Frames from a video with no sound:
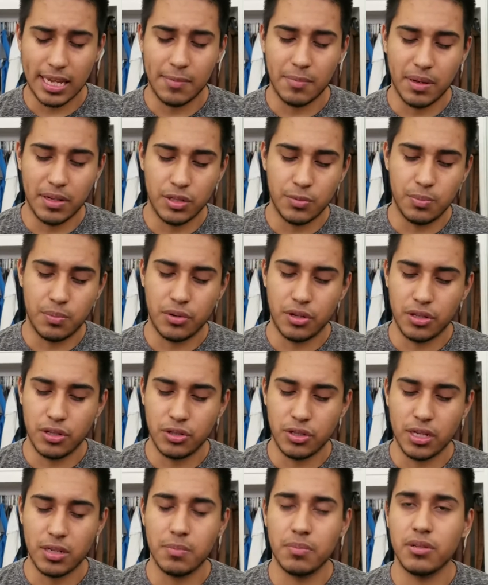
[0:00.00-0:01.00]
had my brother
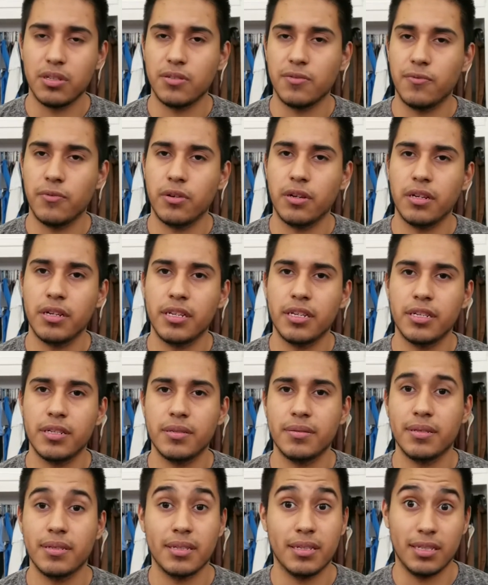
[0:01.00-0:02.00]
try to put his foot in here.
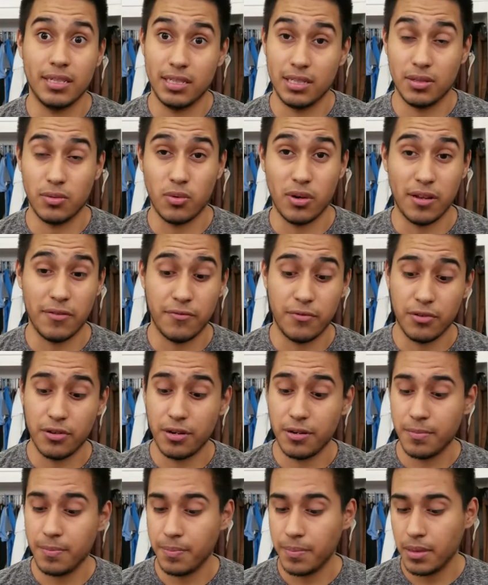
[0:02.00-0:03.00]
He's a wide
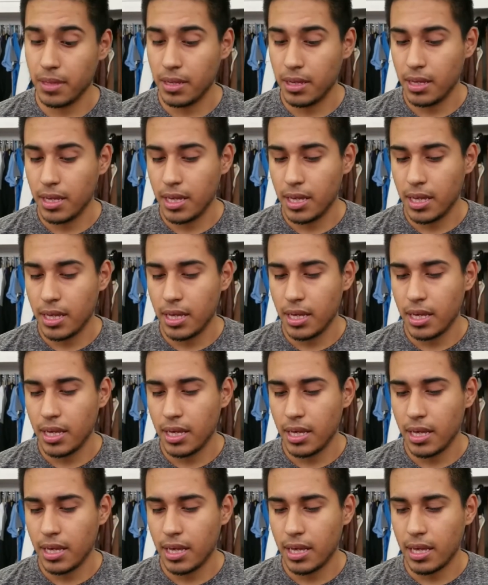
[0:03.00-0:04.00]
footer,
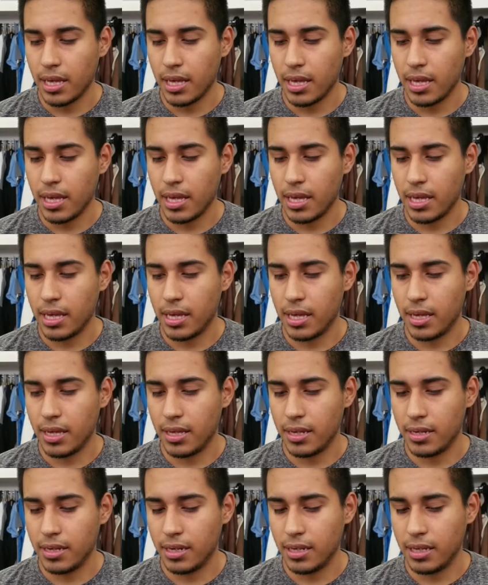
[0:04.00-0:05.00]

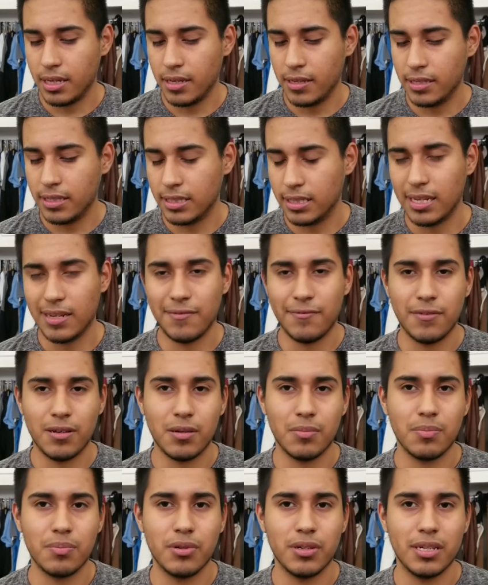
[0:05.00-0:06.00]
and he said it
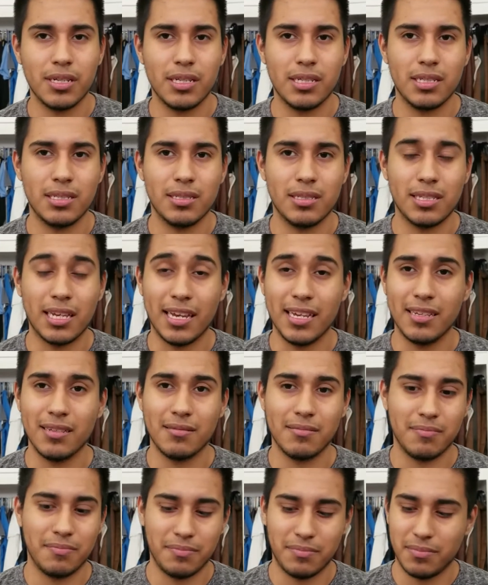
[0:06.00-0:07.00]
felt pretty tight,
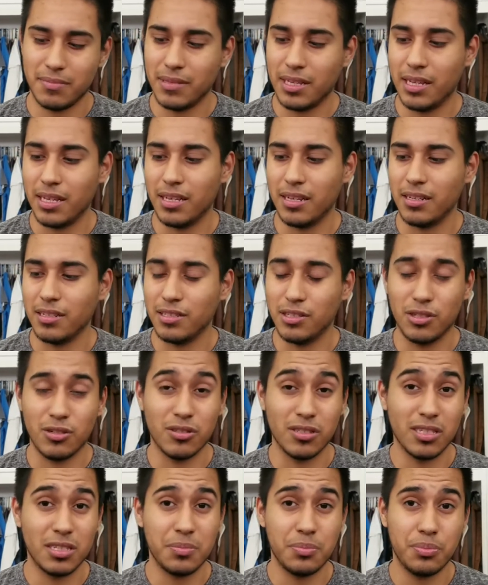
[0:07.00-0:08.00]
and
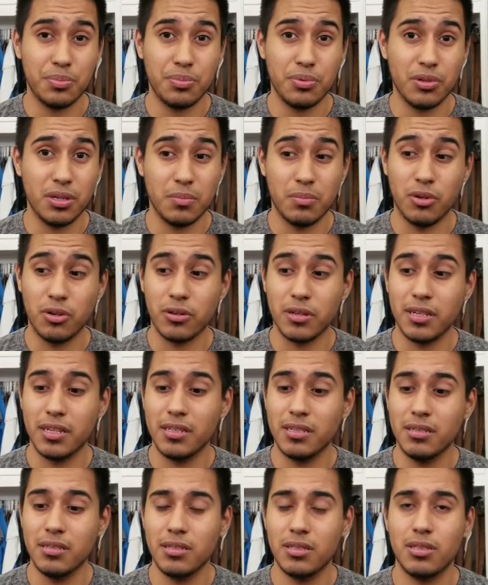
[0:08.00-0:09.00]
this is pretty broken
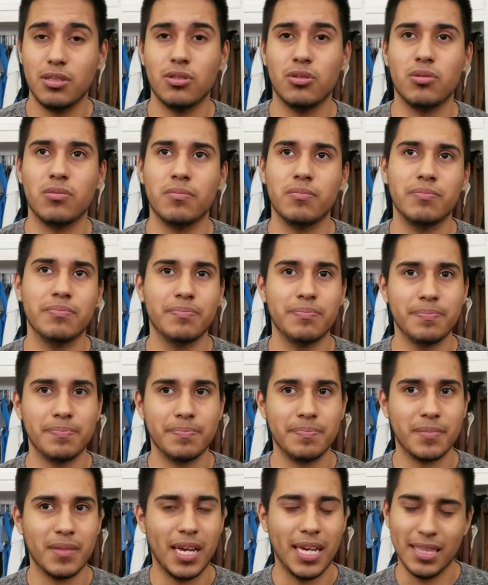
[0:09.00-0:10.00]
in. So
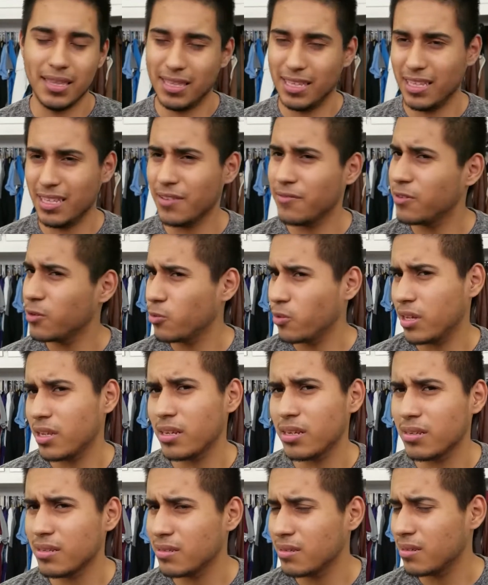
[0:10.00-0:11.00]
I think if he went
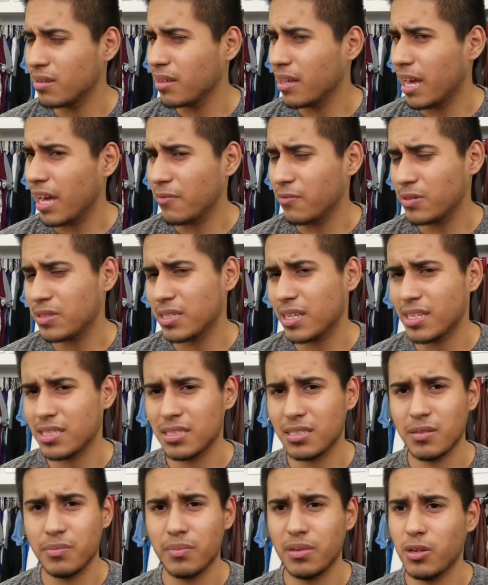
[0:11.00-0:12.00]
half a size
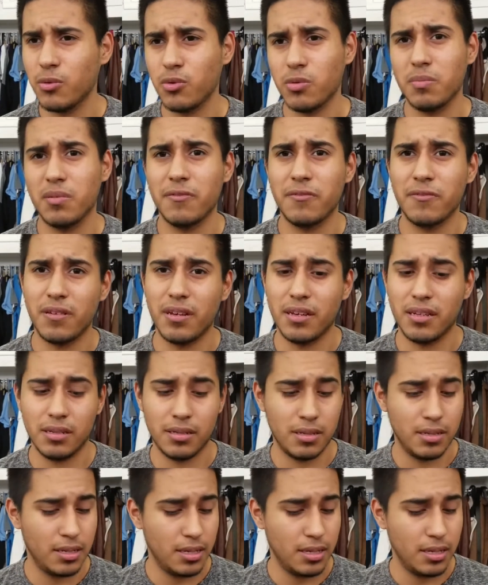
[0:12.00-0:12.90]
up, he would be fine.